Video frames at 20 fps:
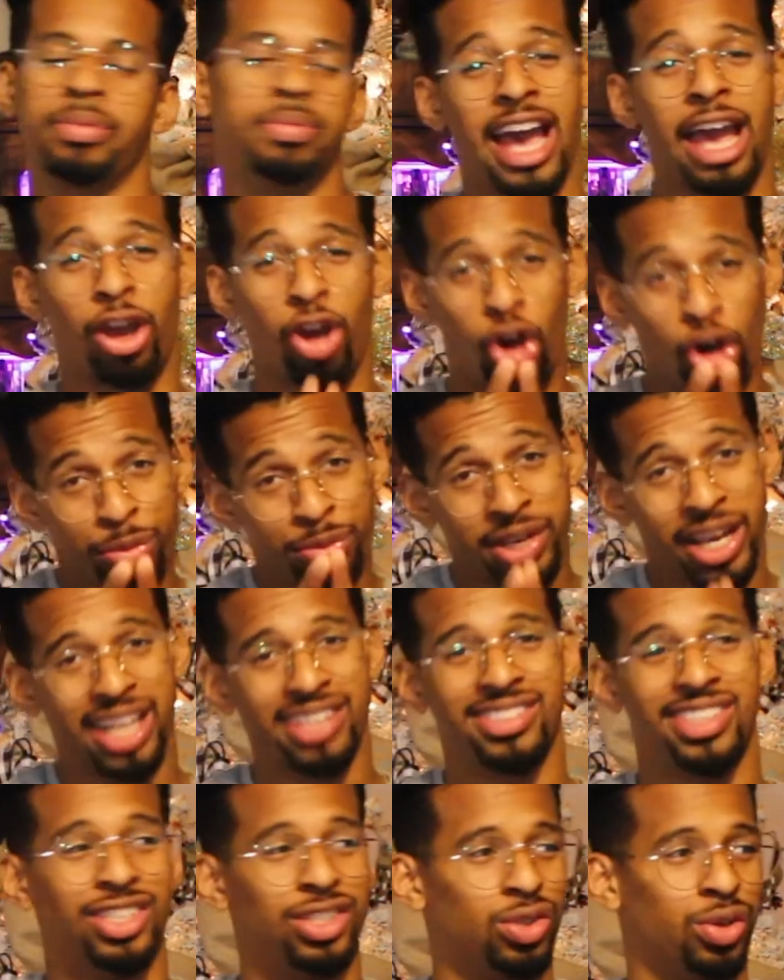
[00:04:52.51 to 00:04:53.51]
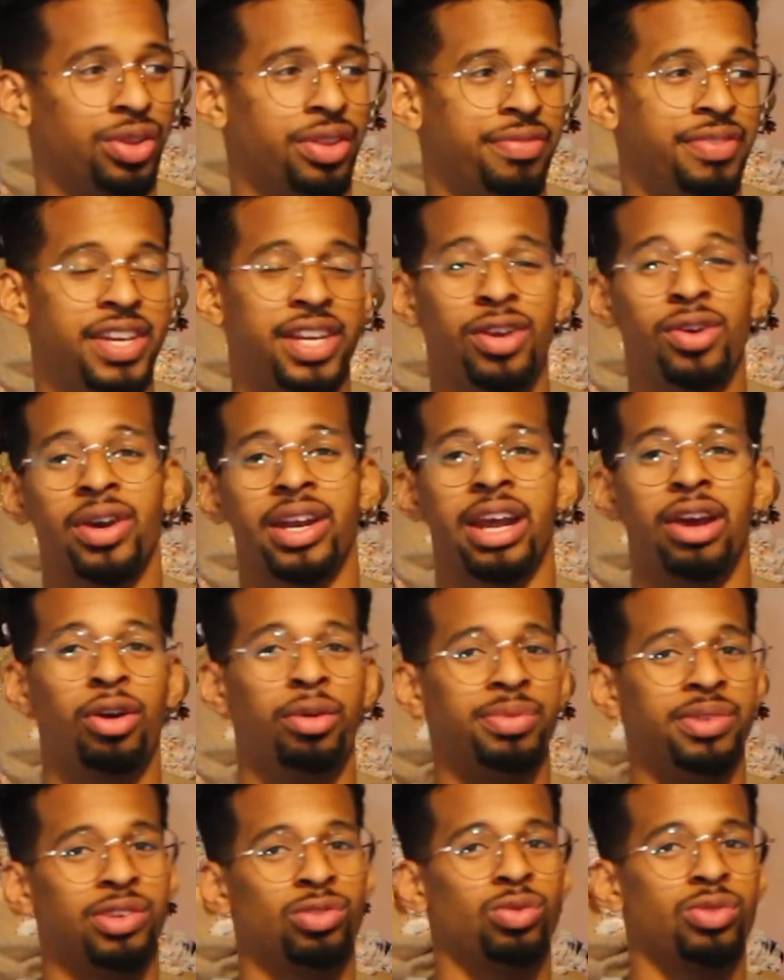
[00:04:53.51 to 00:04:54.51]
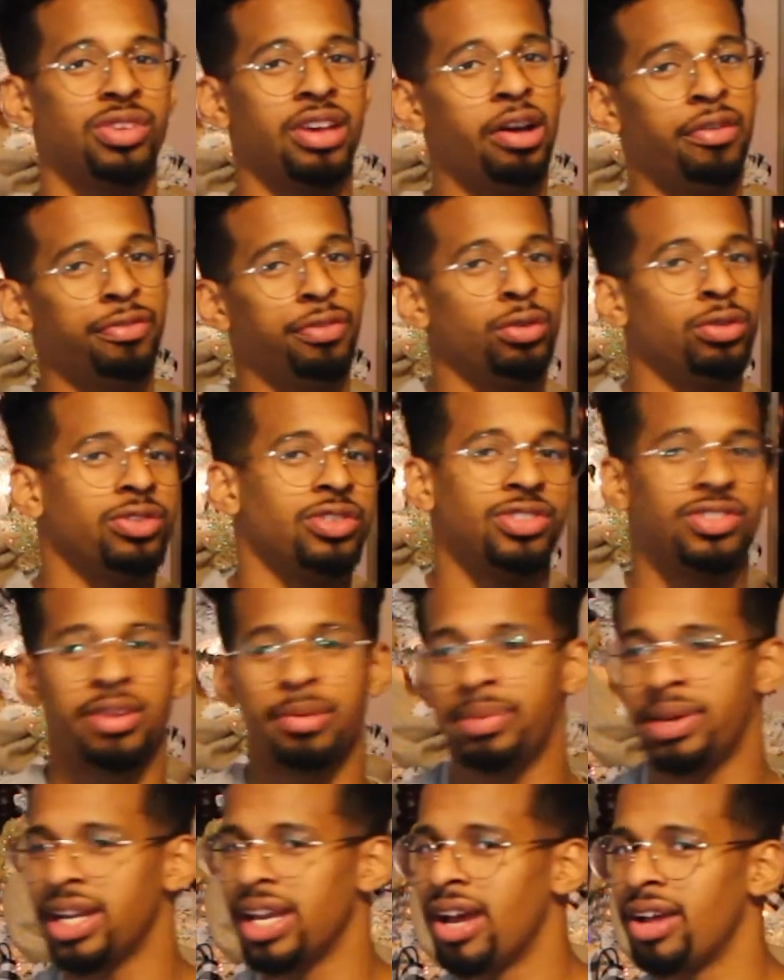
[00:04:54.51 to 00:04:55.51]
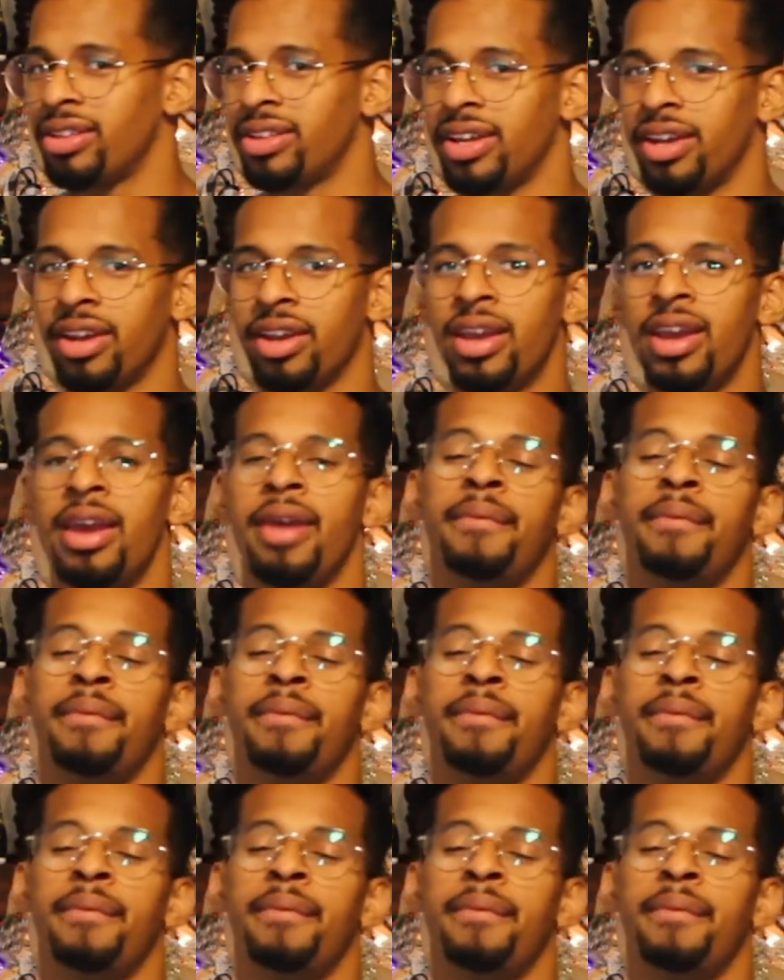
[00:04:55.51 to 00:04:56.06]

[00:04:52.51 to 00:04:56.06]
I hope you guys enjoyed the video, and I hope this was helpful to somebody out there.